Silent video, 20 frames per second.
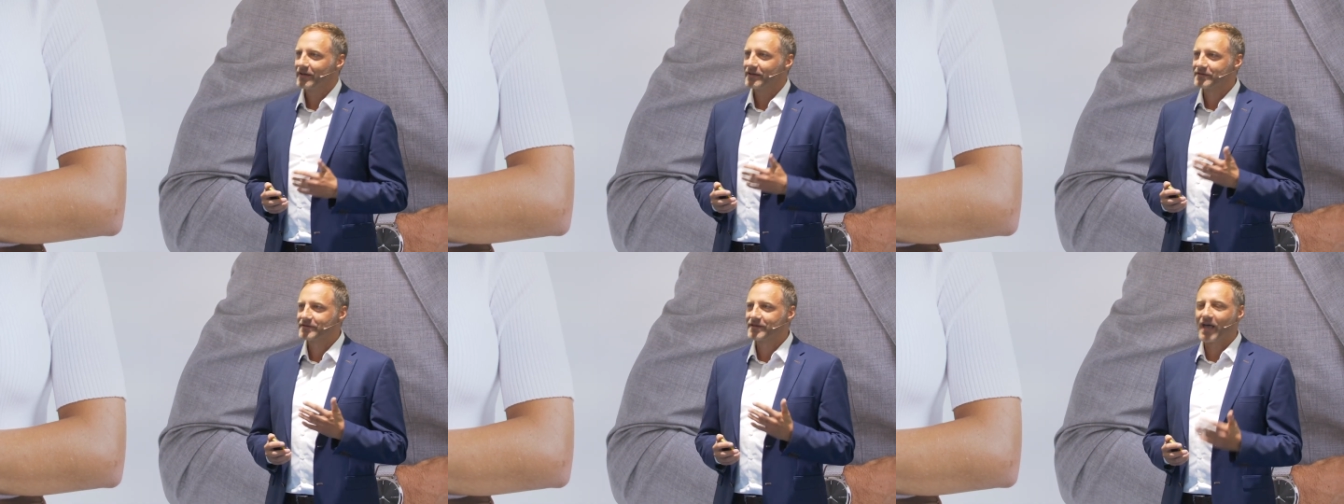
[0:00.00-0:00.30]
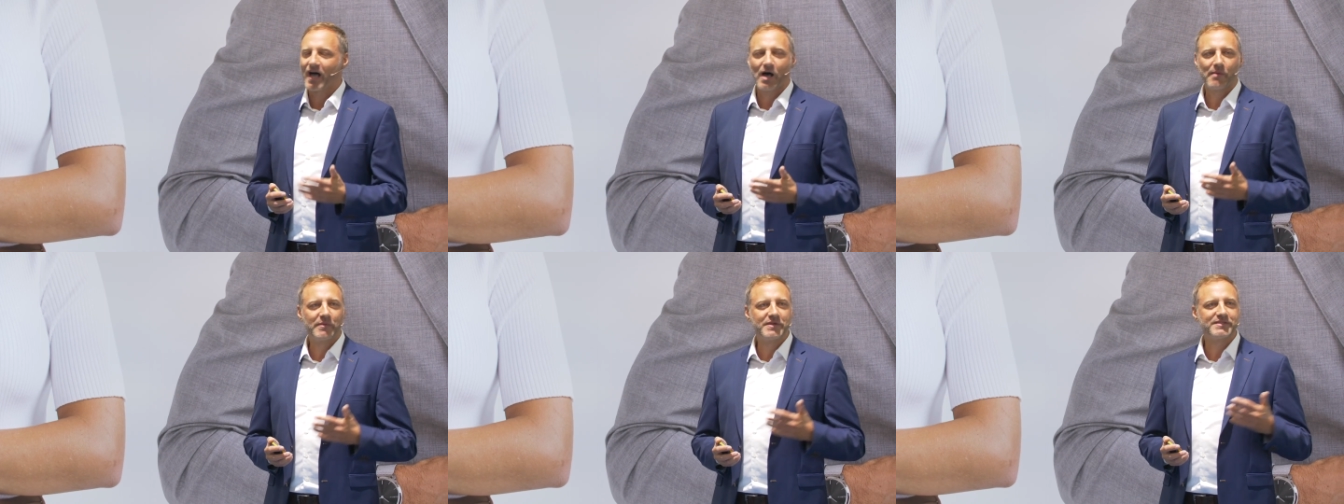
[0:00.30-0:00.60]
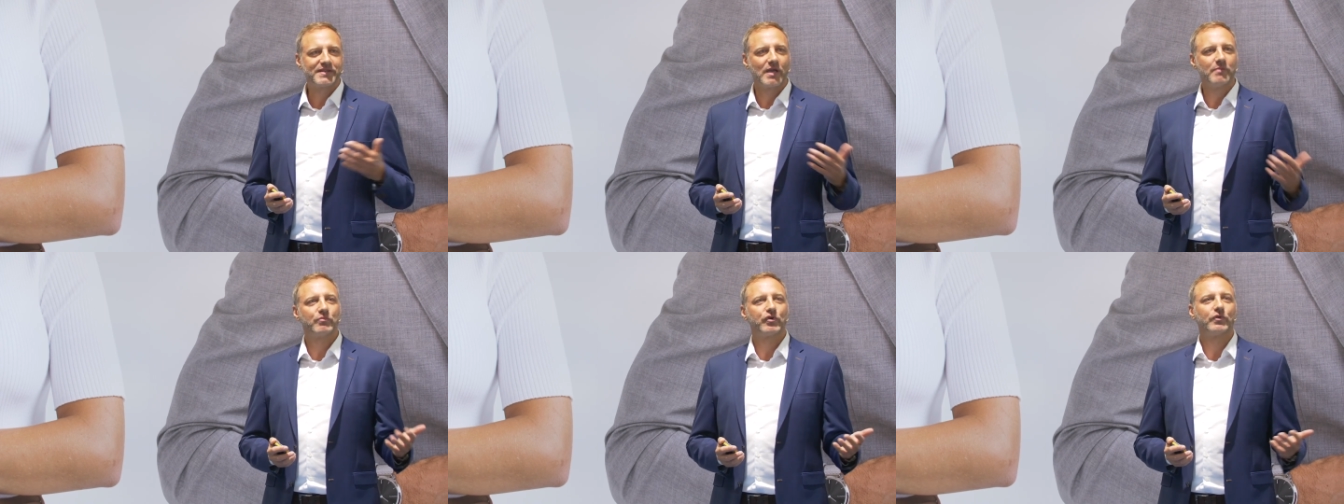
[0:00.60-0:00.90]
is
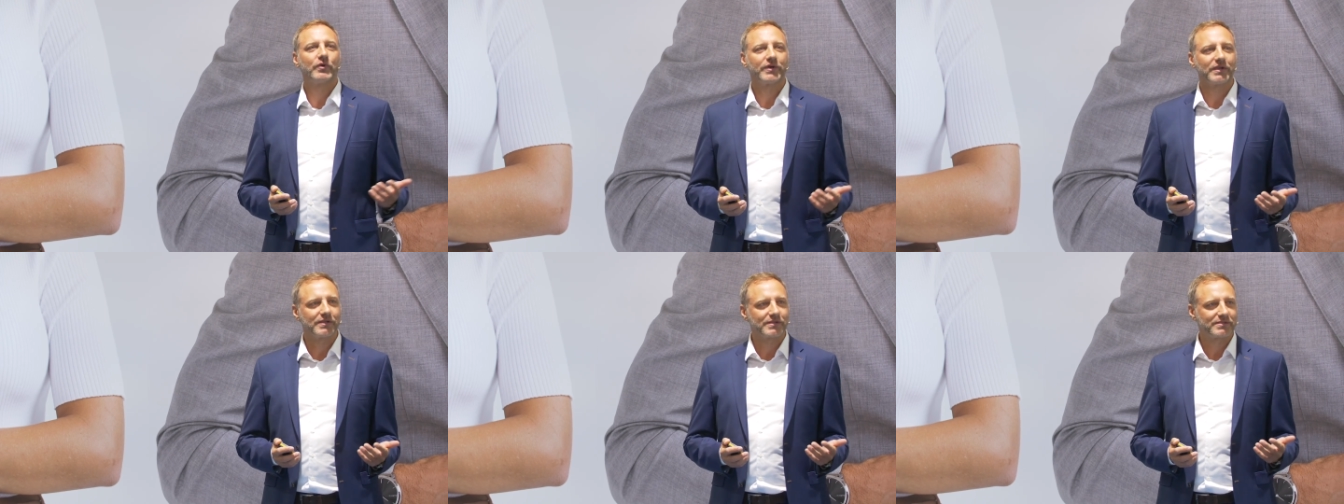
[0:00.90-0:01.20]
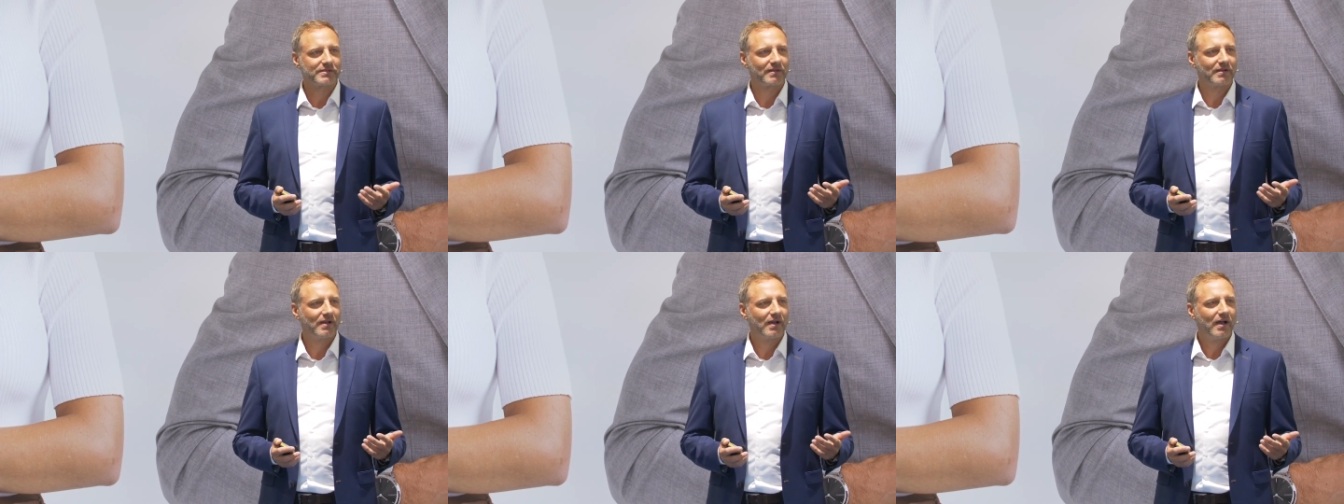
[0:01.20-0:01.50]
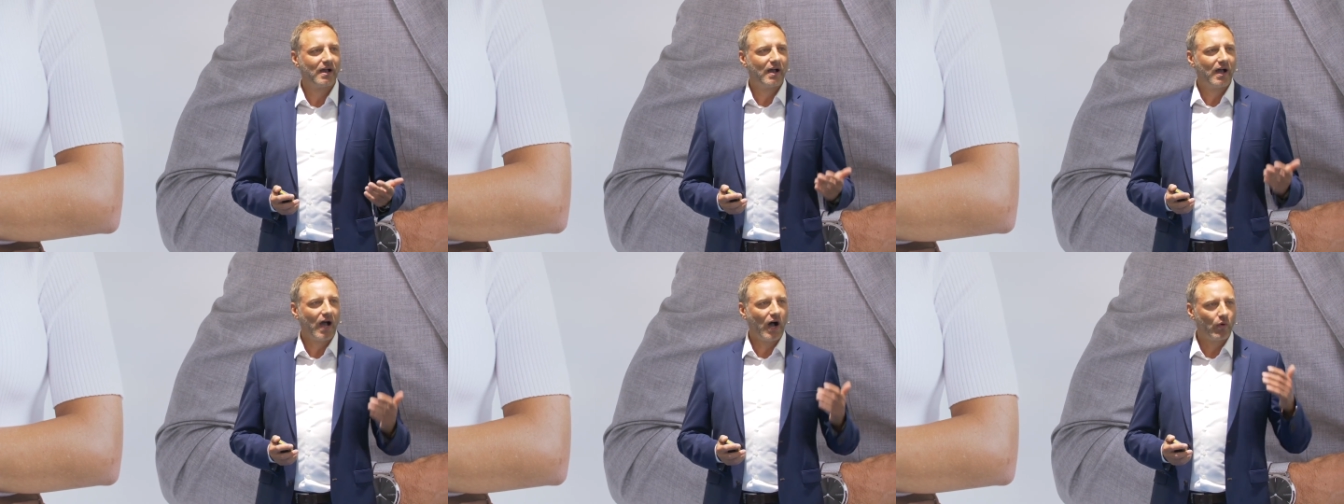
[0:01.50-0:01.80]
Garmin's employees.
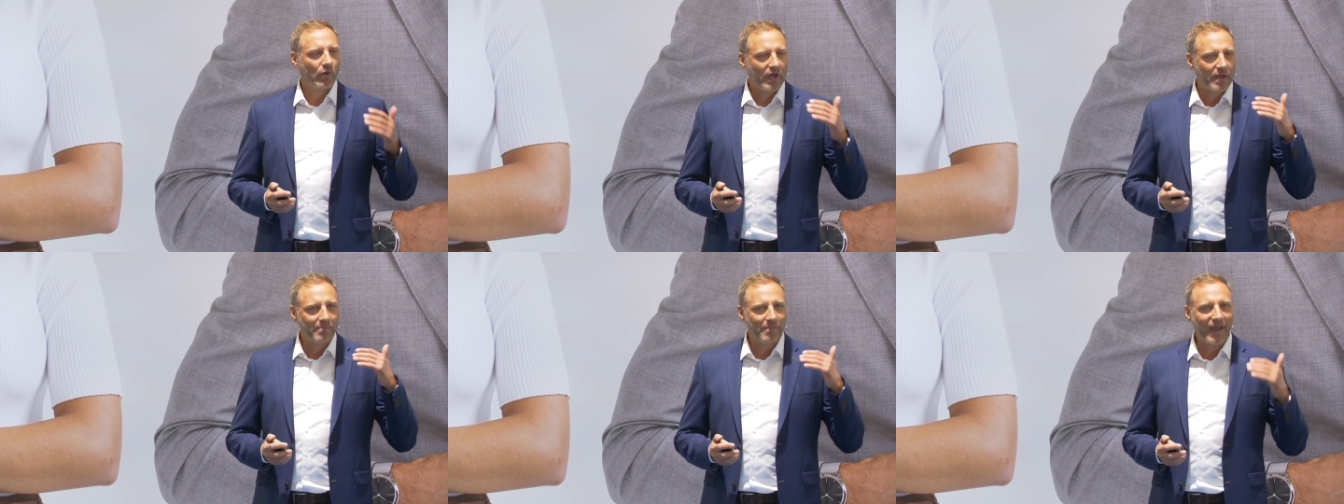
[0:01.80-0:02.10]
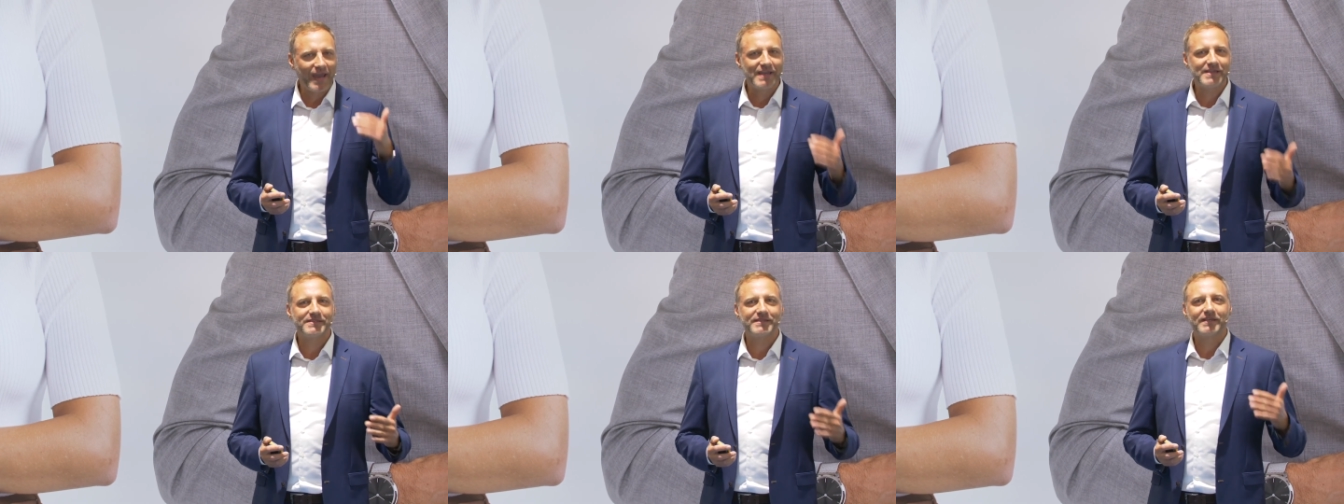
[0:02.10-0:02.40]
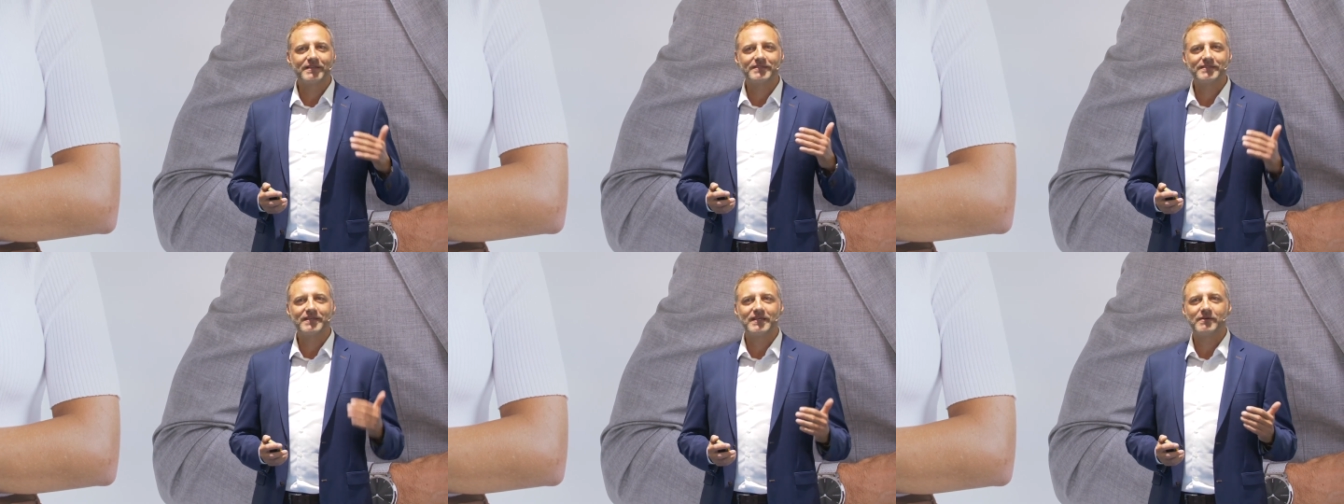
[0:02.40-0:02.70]
Our
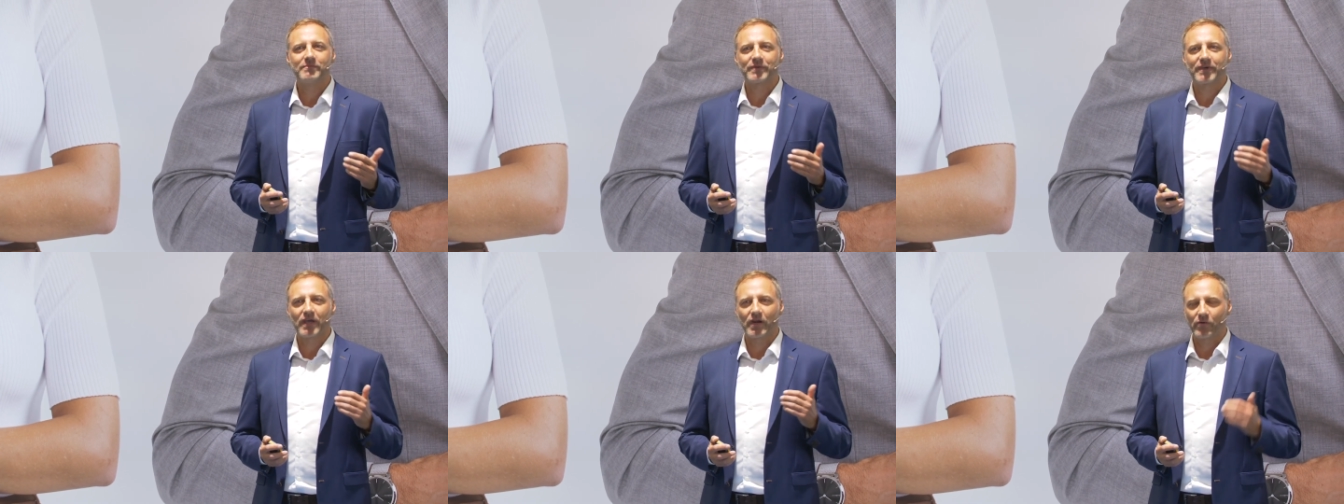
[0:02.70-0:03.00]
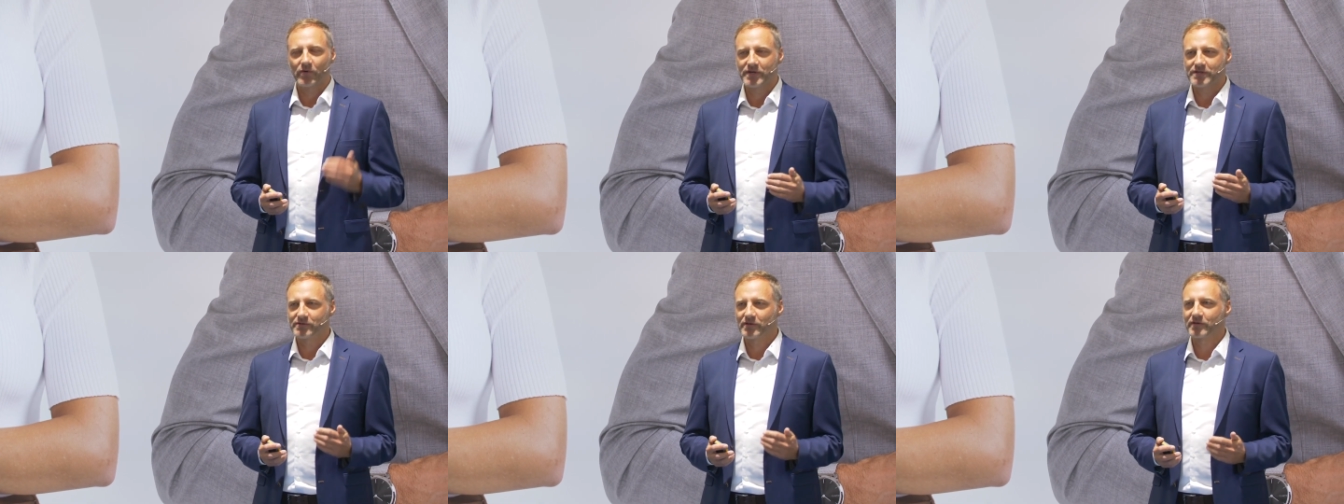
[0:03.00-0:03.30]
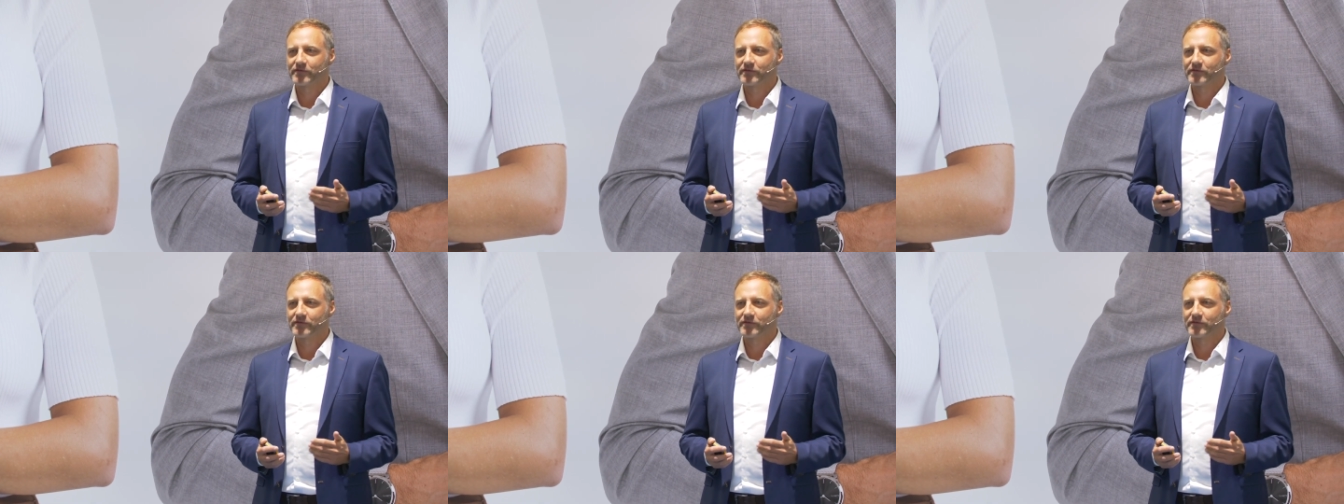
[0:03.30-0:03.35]
amazing team carries